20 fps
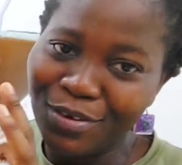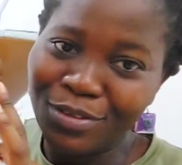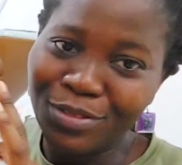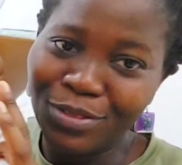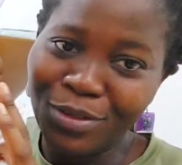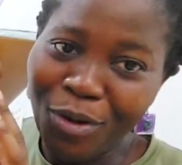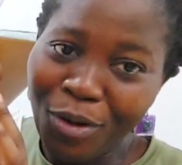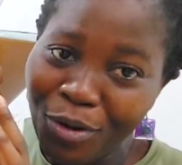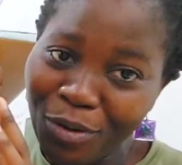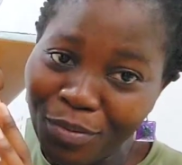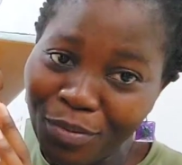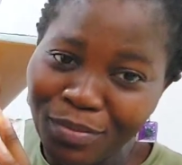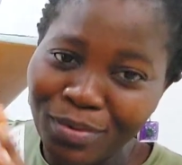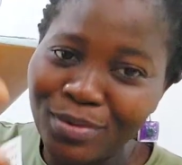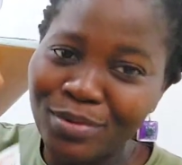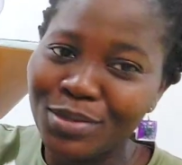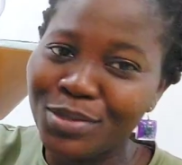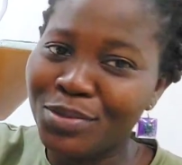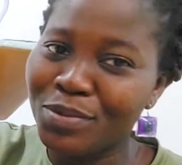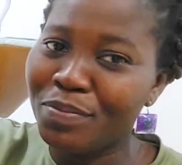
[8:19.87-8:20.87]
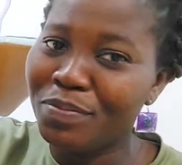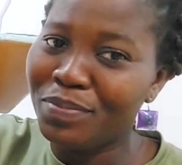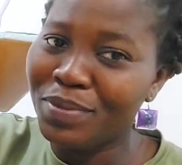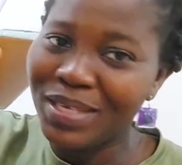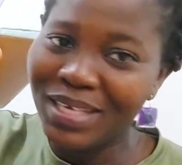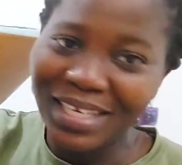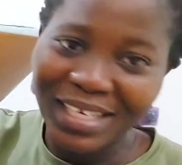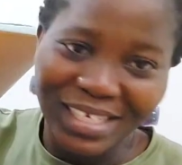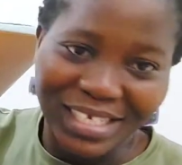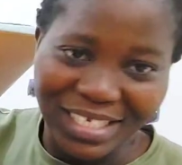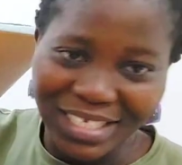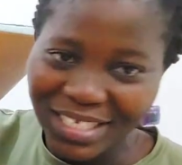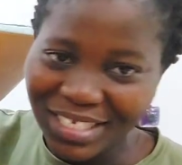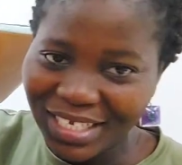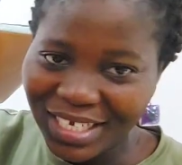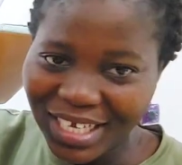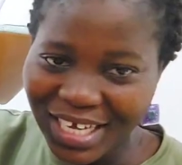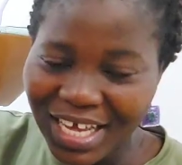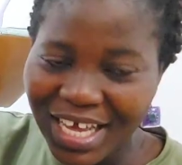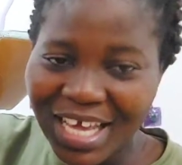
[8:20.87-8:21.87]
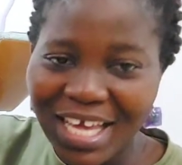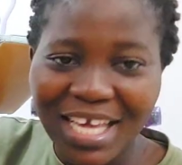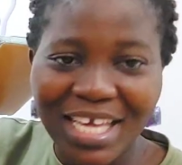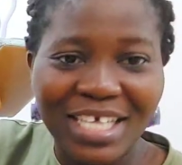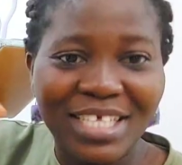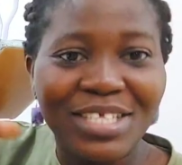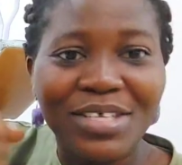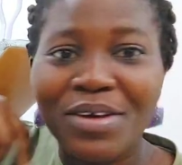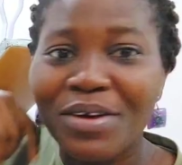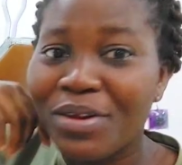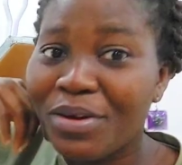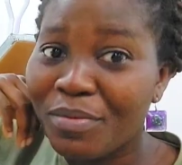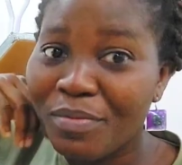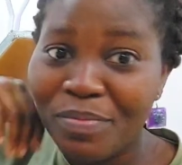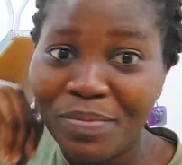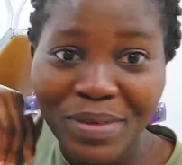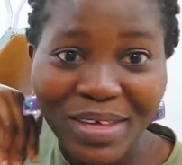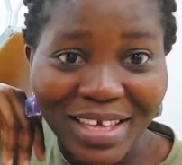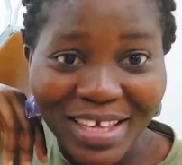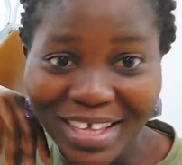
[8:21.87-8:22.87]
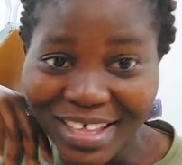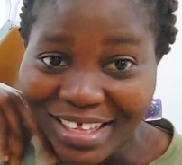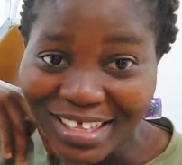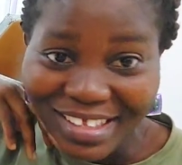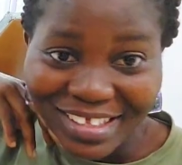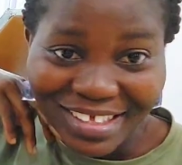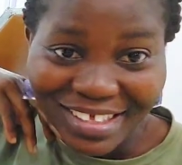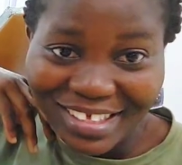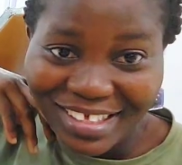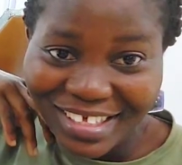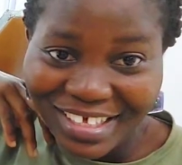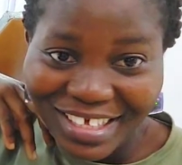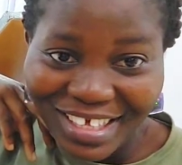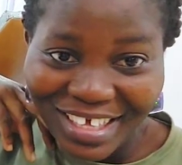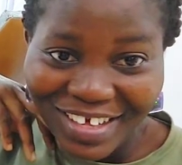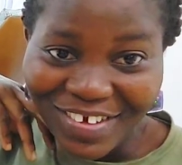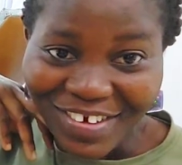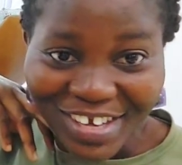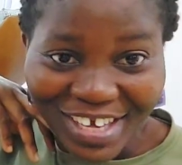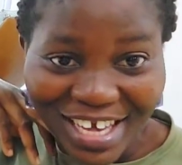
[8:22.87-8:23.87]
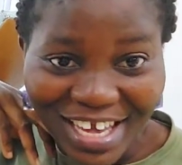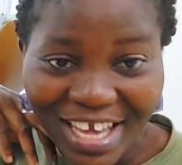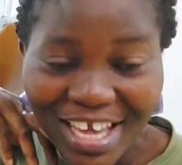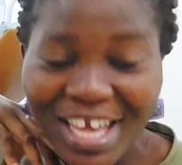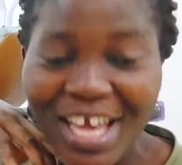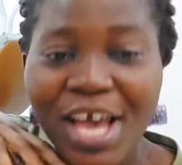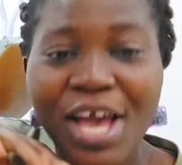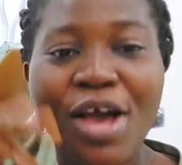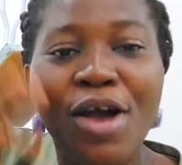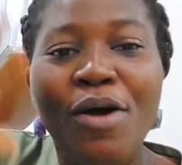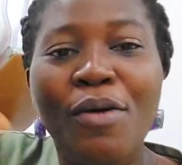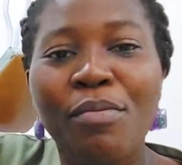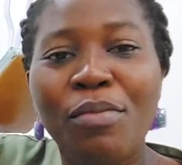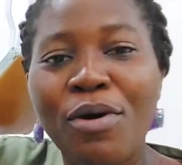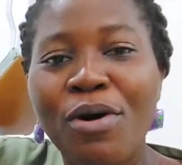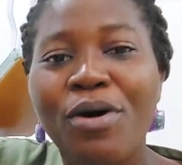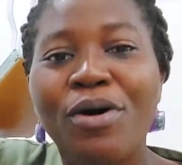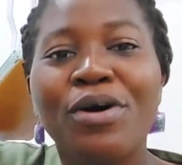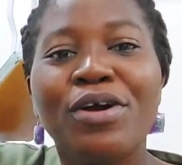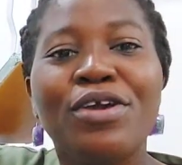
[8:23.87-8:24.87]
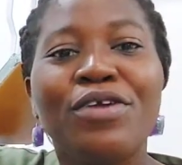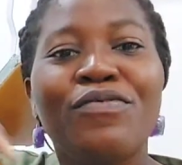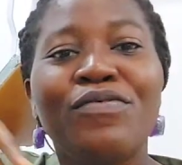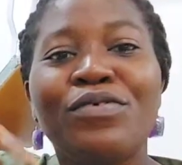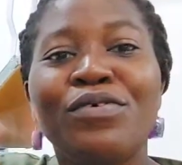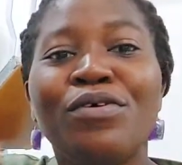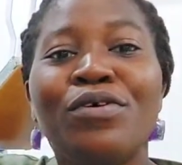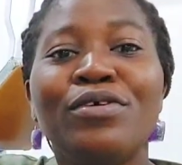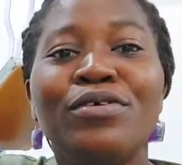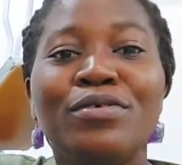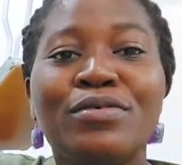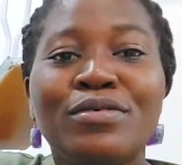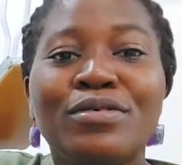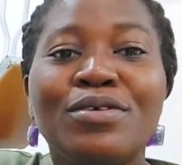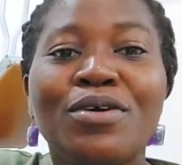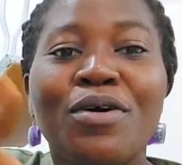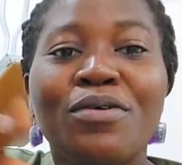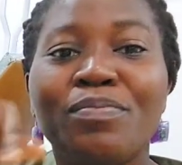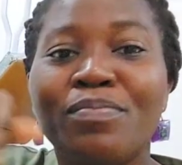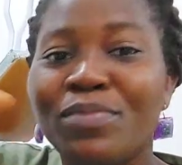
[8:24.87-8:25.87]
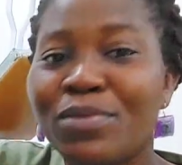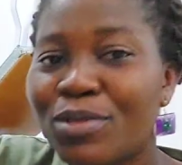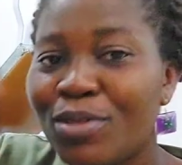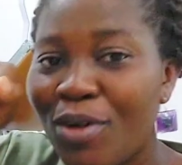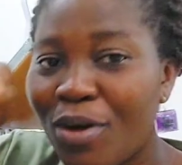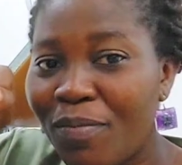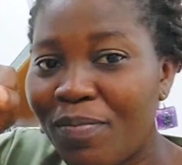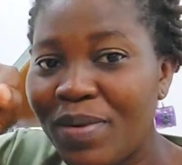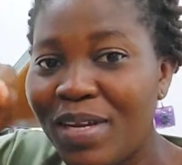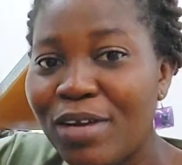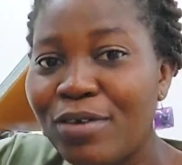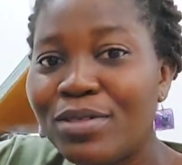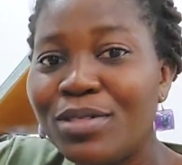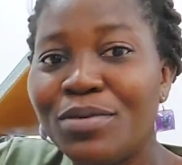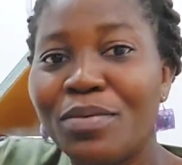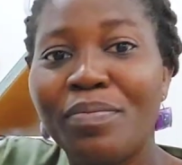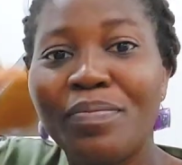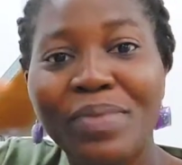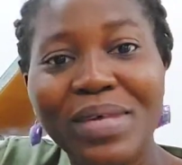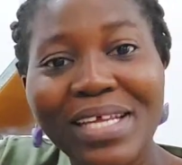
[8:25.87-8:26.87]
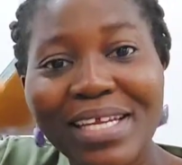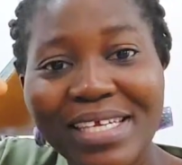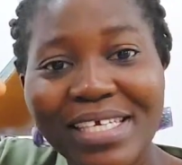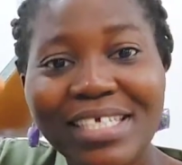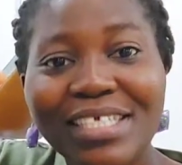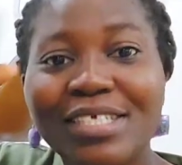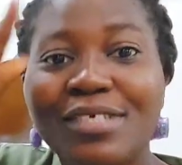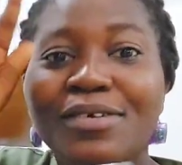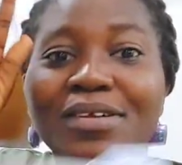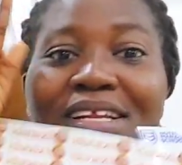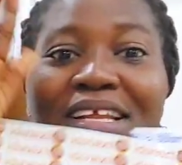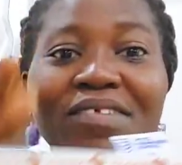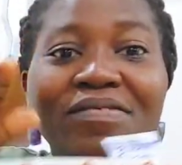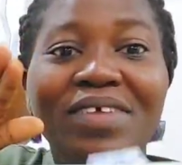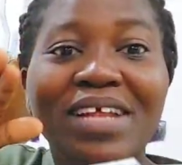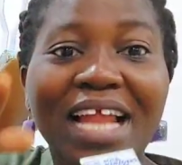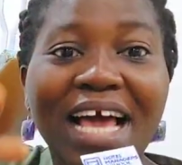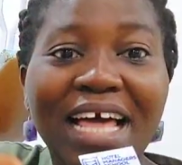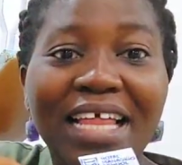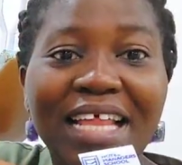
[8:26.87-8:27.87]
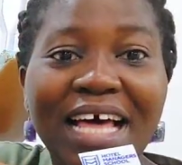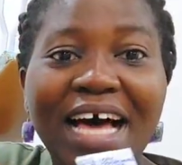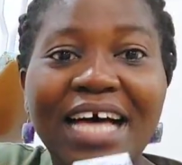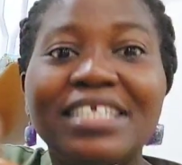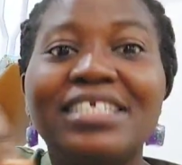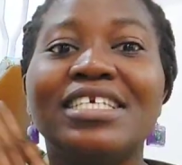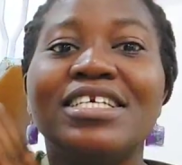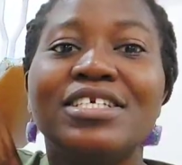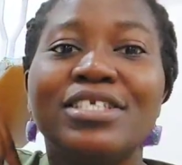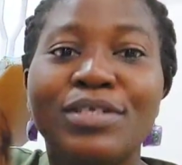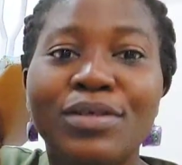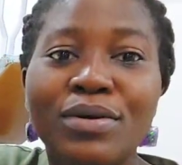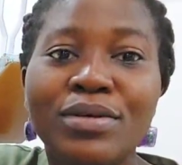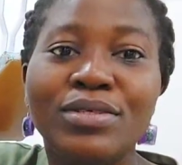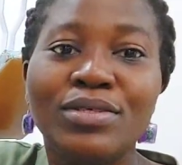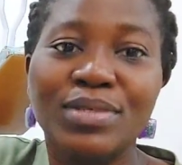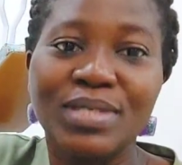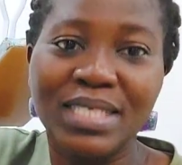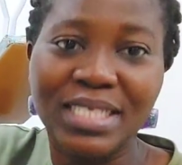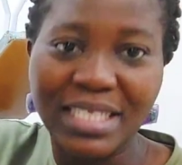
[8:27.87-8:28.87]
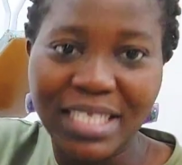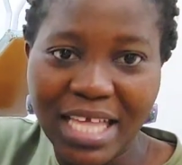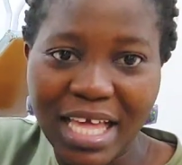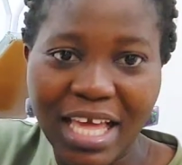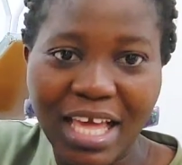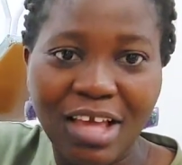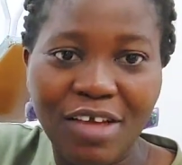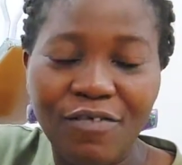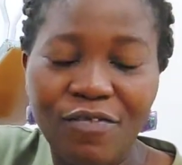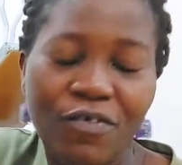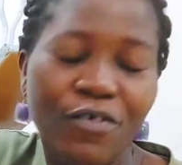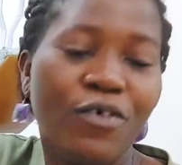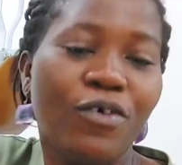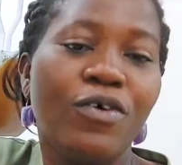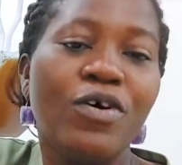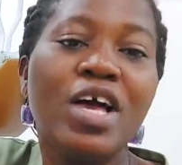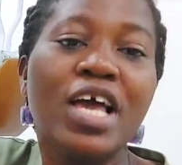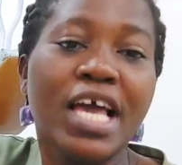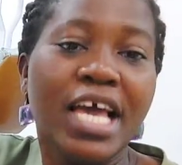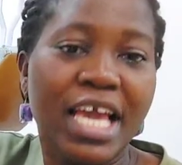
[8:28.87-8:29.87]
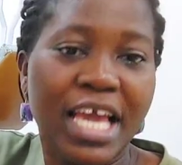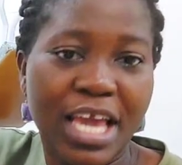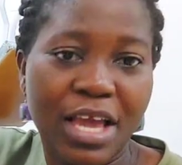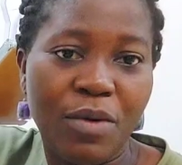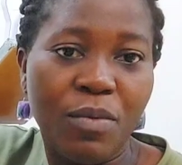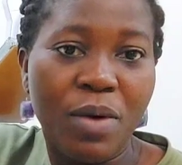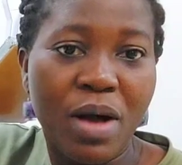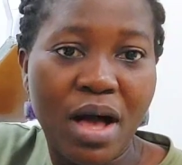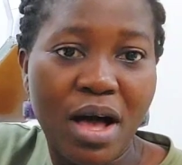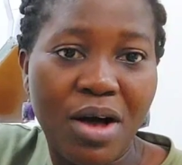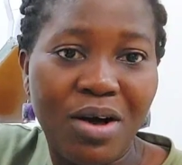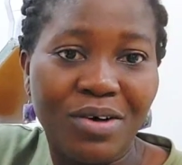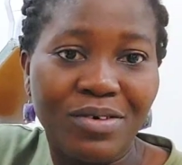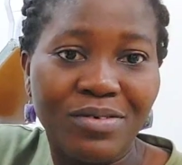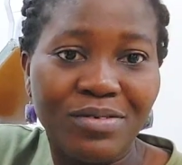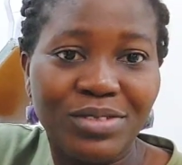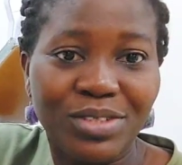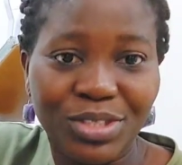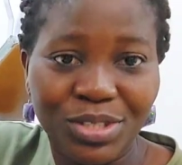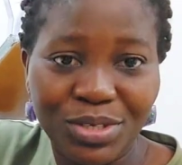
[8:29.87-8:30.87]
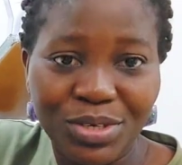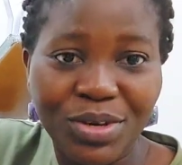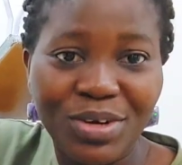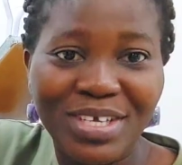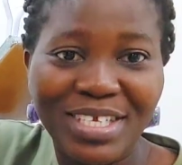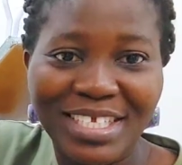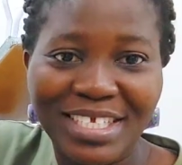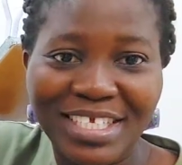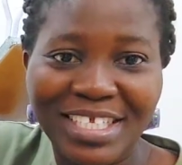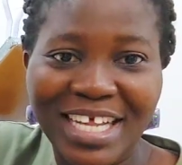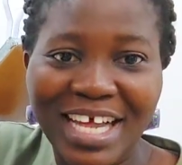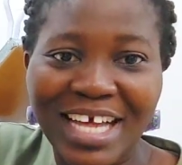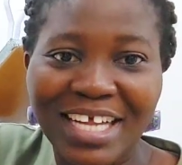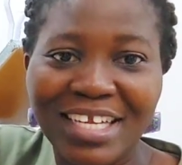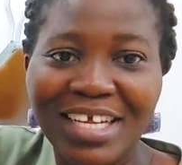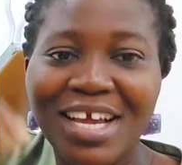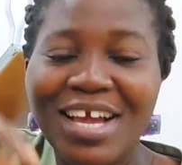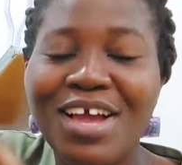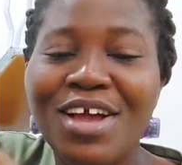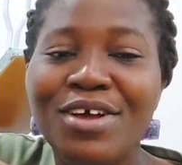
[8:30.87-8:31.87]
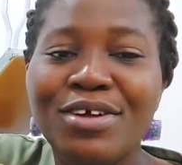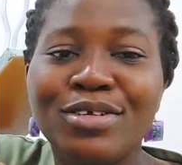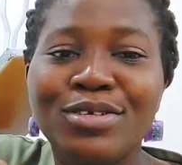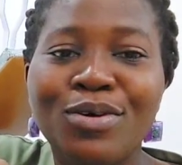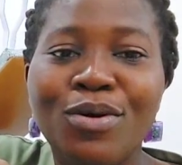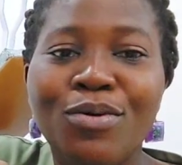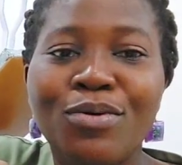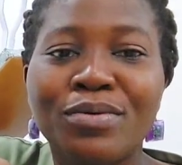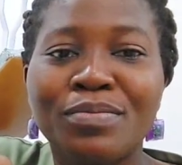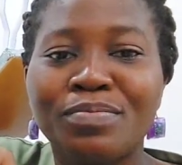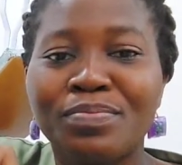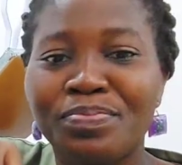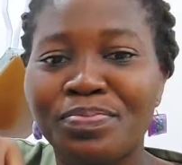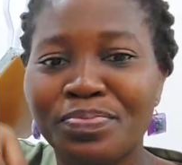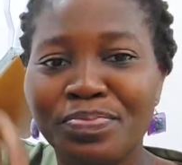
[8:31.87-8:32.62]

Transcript: thumb to peel it. It's gonna peel. Okay, but if you don't use your thumbnail to peel it, you leave it like that, it's going to stay for a while. Do you understand? So,